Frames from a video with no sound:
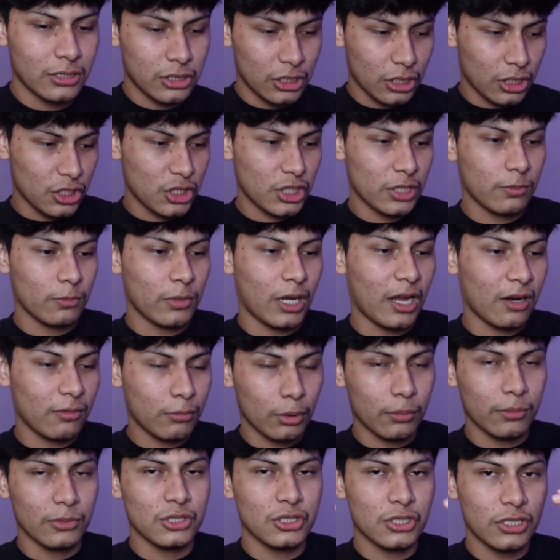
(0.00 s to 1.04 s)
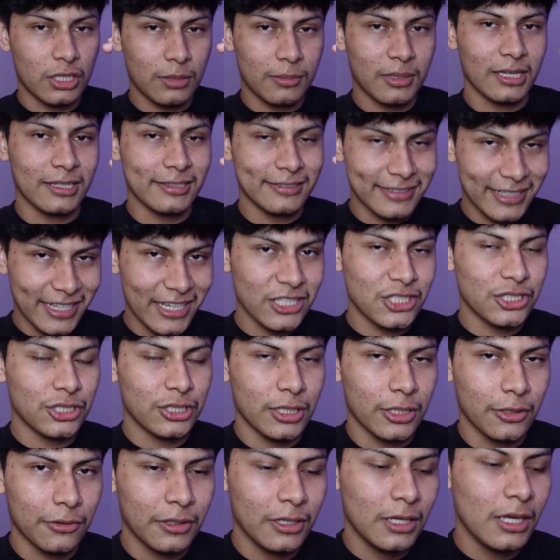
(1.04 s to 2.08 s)
she did i remember she gave me a
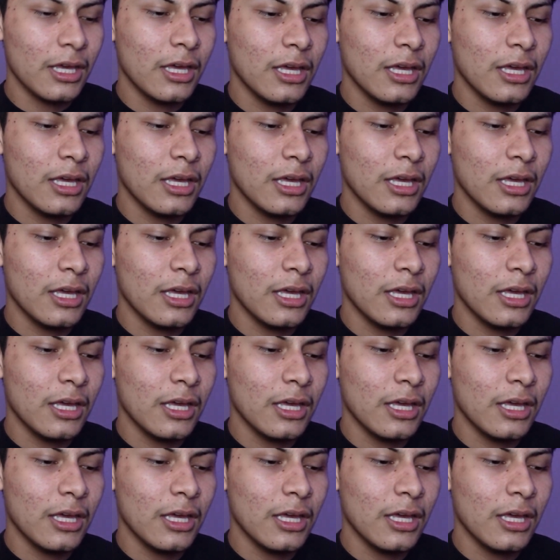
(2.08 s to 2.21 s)
dictionary